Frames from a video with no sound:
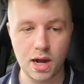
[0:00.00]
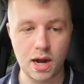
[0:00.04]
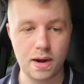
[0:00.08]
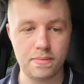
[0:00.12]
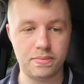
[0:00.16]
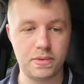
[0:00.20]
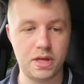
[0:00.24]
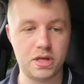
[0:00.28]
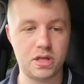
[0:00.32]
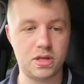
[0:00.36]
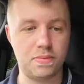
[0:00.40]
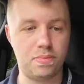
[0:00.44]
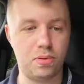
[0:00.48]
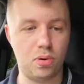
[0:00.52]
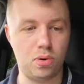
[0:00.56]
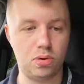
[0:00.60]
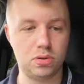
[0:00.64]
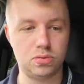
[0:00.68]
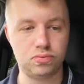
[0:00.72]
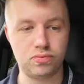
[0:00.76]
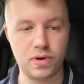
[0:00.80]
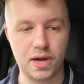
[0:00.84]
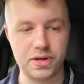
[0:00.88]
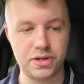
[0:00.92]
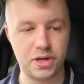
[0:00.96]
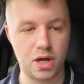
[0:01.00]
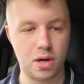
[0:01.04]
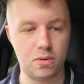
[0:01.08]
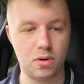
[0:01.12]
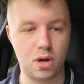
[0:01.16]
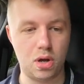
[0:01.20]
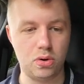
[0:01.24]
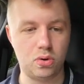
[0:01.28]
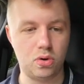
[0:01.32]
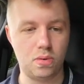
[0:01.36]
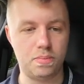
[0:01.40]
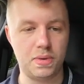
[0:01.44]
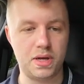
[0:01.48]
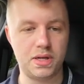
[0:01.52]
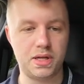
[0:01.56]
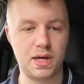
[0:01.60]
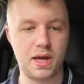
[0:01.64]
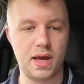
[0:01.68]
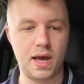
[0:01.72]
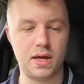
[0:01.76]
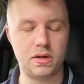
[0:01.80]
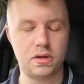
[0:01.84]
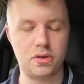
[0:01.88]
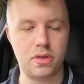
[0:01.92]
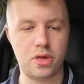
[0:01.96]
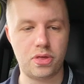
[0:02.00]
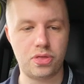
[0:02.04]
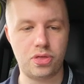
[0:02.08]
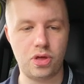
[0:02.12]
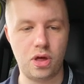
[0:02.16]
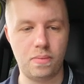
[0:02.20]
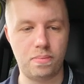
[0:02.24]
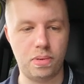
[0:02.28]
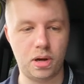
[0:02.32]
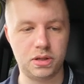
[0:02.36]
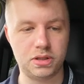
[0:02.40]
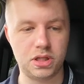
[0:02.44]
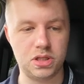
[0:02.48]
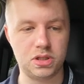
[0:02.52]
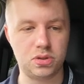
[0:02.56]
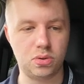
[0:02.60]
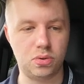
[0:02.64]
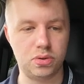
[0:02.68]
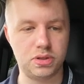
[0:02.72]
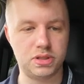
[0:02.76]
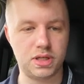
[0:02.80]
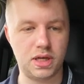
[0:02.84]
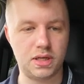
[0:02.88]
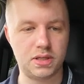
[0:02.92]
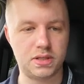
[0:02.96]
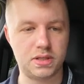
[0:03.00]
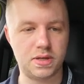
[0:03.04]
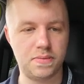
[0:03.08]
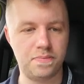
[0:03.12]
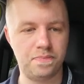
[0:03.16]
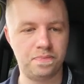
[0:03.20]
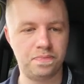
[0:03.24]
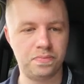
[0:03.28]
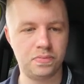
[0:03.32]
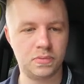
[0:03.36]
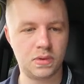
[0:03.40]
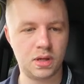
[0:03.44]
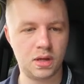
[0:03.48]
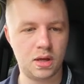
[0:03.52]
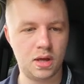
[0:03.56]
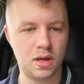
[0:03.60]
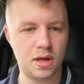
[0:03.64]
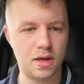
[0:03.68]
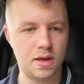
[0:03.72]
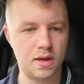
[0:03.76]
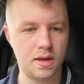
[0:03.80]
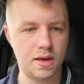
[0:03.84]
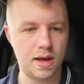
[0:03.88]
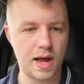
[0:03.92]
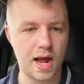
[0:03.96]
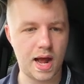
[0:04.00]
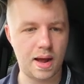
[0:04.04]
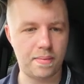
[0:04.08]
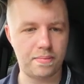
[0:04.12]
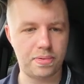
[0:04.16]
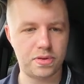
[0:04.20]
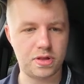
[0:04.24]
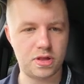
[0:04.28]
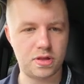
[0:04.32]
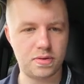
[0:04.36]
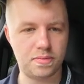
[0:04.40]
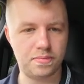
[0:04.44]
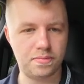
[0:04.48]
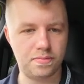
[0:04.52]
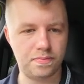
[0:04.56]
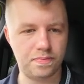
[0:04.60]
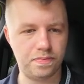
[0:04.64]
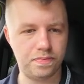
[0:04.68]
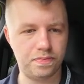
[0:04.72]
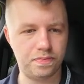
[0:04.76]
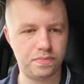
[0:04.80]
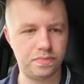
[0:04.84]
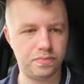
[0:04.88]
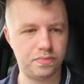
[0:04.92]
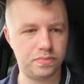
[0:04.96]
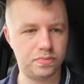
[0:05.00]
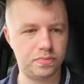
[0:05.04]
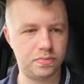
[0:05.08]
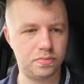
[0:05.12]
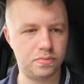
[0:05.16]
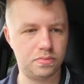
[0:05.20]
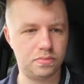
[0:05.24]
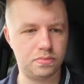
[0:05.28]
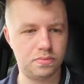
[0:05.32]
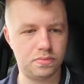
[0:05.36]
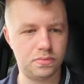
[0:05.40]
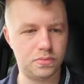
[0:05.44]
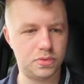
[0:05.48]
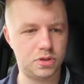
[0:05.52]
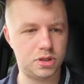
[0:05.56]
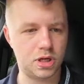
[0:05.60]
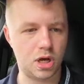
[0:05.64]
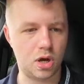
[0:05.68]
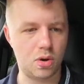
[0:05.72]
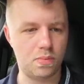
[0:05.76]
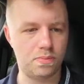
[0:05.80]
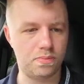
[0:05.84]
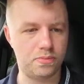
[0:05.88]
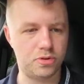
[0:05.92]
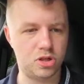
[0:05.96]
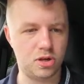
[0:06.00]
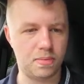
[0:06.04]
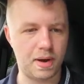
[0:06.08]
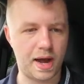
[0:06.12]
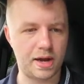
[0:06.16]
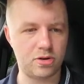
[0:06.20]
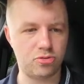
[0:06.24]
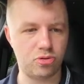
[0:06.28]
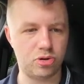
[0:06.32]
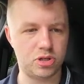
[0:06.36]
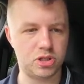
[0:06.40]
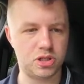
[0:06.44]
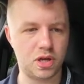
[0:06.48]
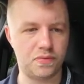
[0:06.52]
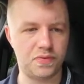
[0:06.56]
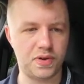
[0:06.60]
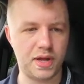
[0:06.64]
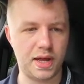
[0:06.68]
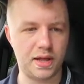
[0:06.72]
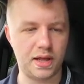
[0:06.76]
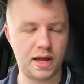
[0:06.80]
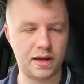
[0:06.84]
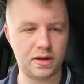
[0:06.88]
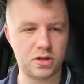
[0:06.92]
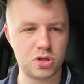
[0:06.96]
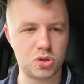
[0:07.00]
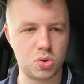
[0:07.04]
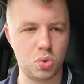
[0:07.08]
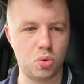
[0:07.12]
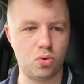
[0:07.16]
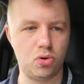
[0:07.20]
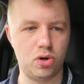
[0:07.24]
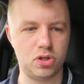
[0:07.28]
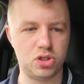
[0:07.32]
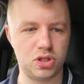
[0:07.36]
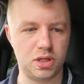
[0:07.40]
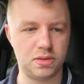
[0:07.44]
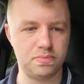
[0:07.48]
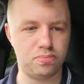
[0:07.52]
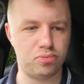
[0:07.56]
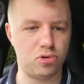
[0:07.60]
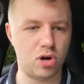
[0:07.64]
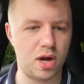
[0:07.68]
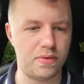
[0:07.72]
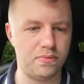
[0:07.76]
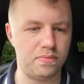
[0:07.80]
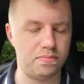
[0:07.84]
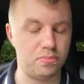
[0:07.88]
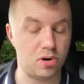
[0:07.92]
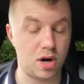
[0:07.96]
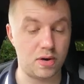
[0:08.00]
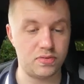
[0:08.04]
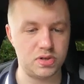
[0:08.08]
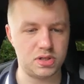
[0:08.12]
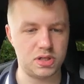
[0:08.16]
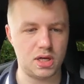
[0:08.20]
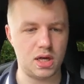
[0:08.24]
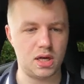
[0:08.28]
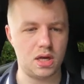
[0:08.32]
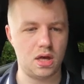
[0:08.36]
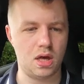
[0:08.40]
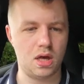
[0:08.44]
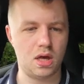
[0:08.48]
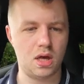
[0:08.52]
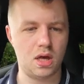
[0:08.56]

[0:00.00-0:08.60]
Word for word: This supports radio, local media, and other third-party sources. Apps, so some Android stuff in here like storage and privacy.